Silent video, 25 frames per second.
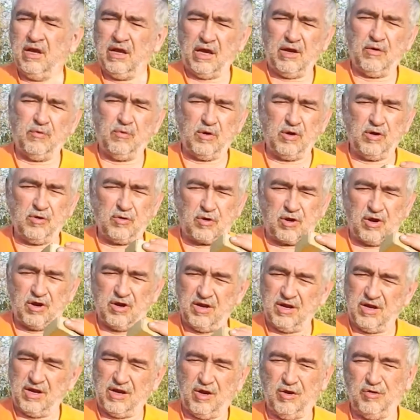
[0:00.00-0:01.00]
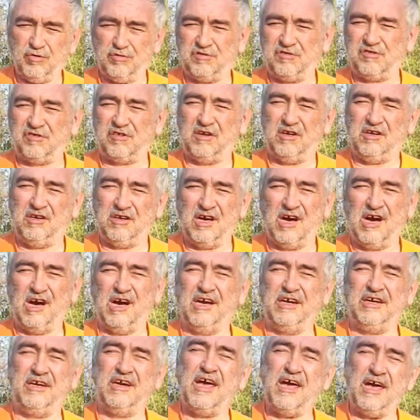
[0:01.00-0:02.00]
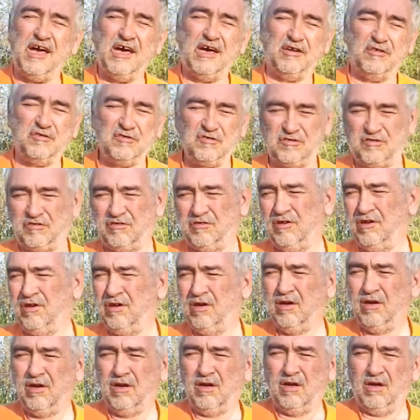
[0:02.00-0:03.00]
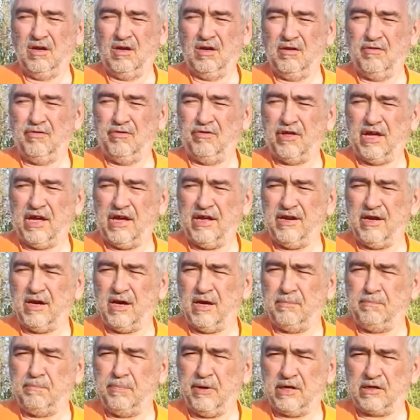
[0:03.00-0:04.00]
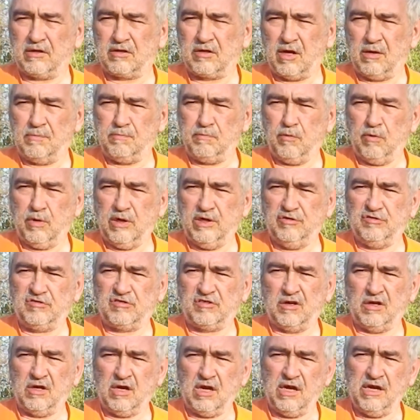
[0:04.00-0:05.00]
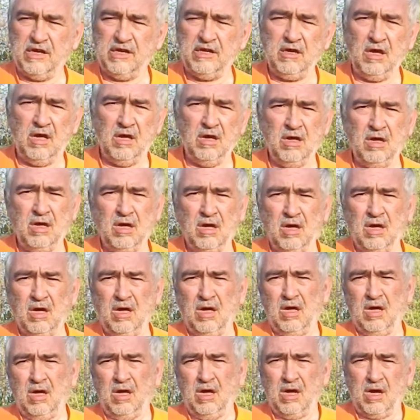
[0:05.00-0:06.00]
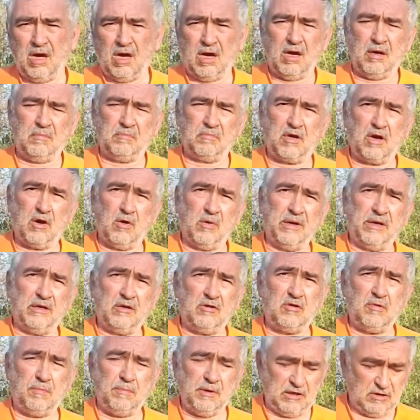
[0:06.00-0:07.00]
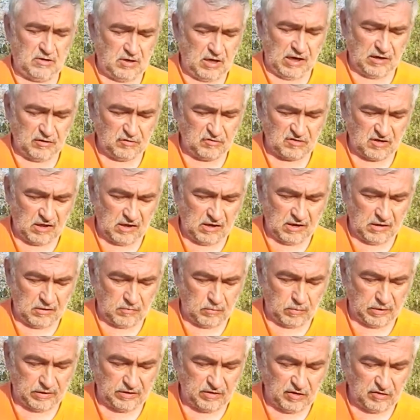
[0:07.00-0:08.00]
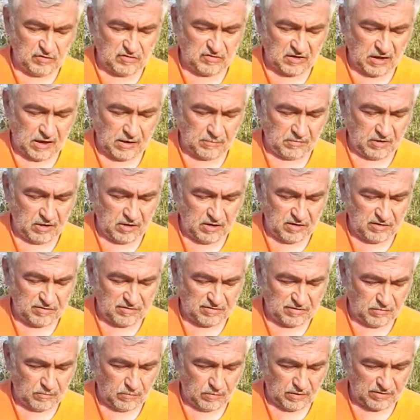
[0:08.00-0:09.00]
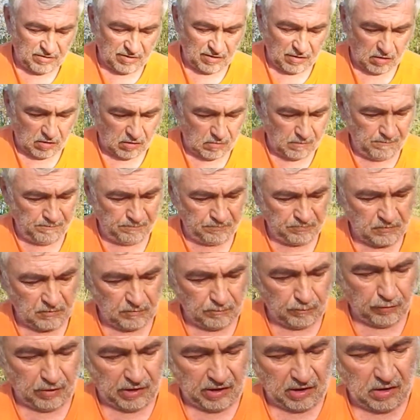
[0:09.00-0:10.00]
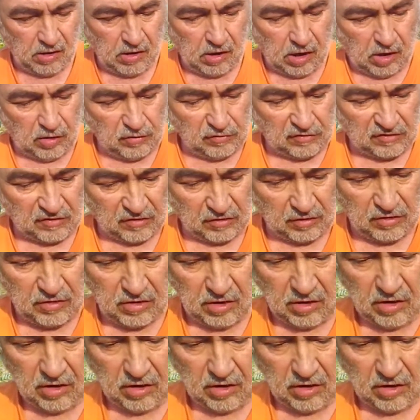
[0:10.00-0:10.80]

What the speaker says: Ruger LC9S that I picked up recently. I'm going to be testing it with this ammunition, which I'll bring closer to